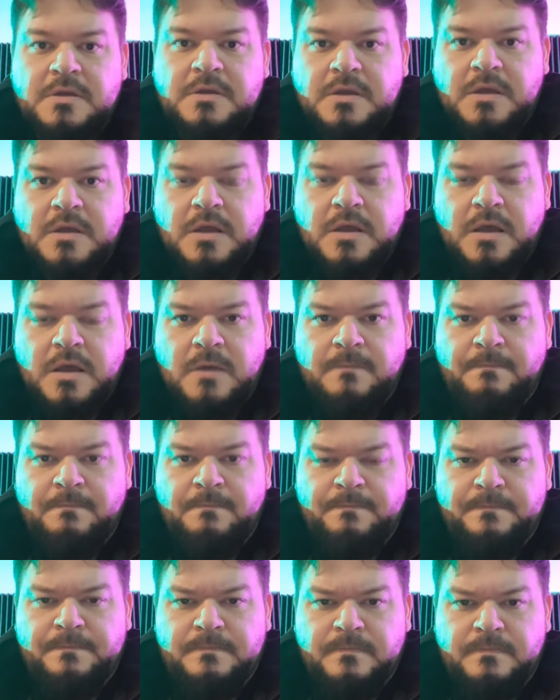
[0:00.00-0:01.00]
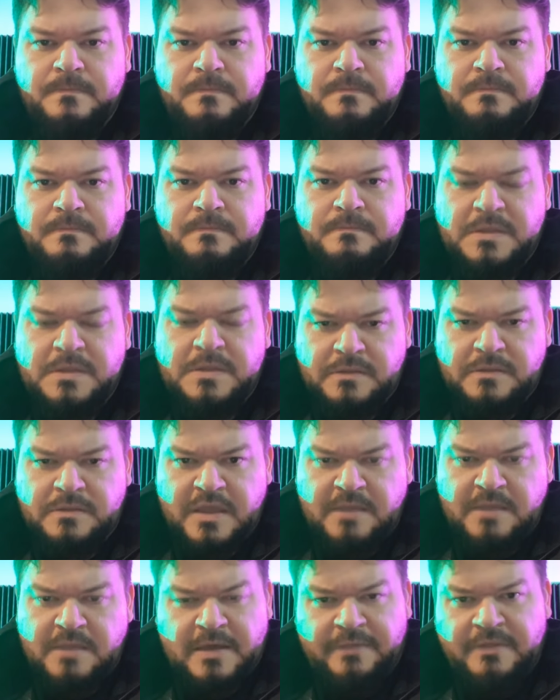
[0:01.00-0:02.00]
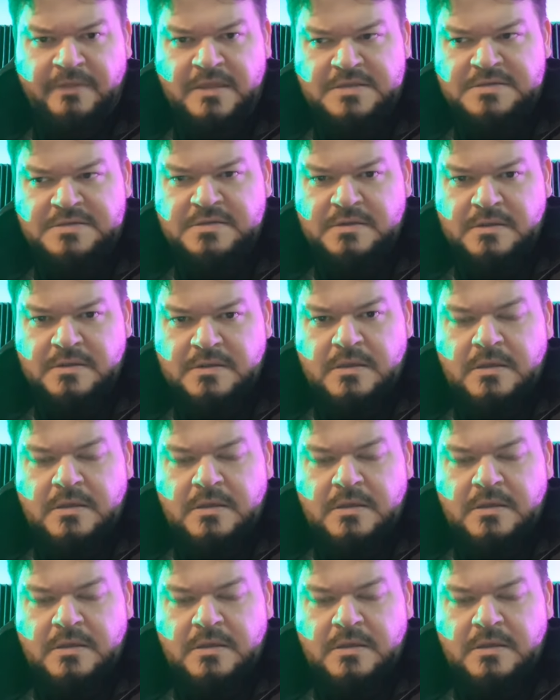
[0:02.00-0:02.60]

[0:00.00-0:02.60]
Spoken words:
But you think about this.